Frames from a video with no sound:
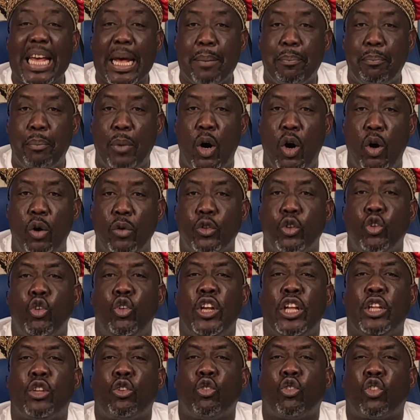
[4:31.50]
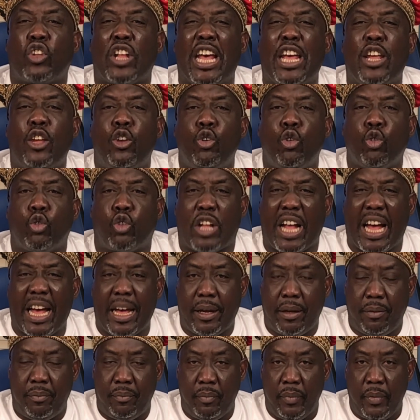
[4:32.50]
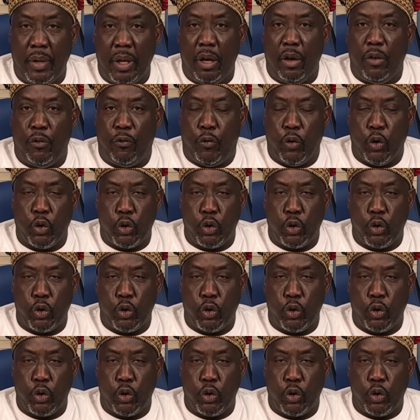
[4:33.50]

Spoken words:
This above, you need to take your time.